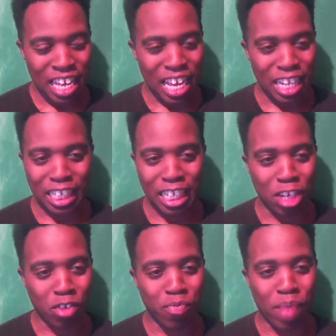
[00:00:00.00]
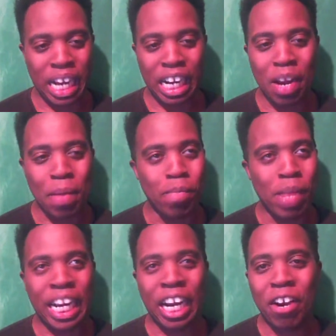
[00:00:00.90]
it just gets bigger and
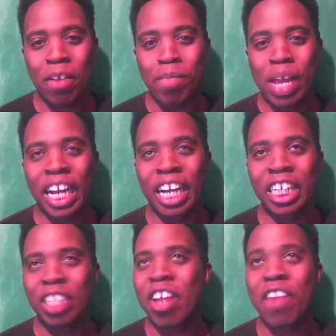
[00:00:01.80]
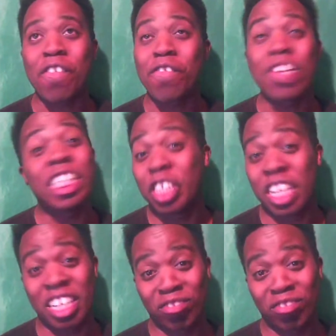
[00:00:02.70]
bigger and bigger, and you never finish it.